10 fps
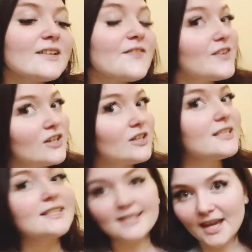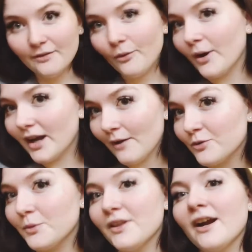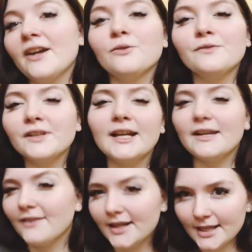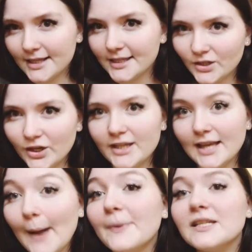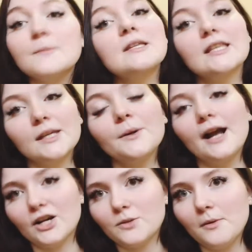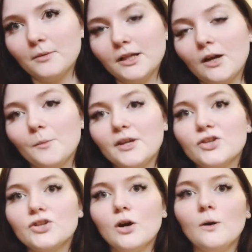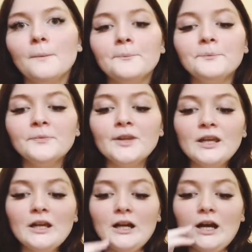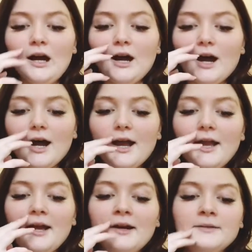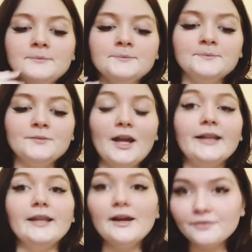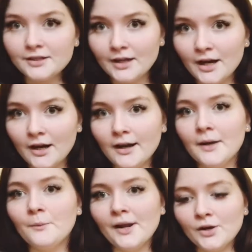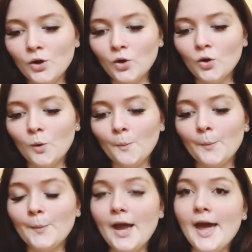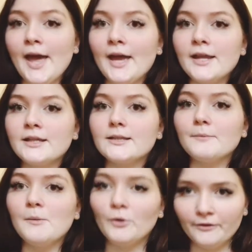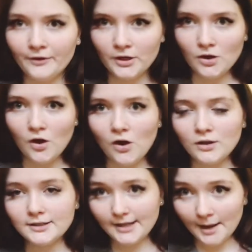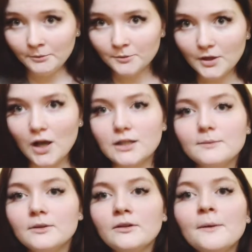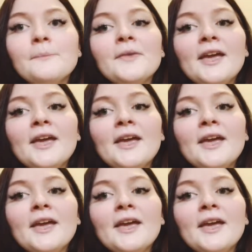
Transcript: feel safe or comfortable there. I don't feel like if anything serious happened to me that they would actually be able to help me. So I left there, I went home, and my boyfriend called Kamloops Hospital,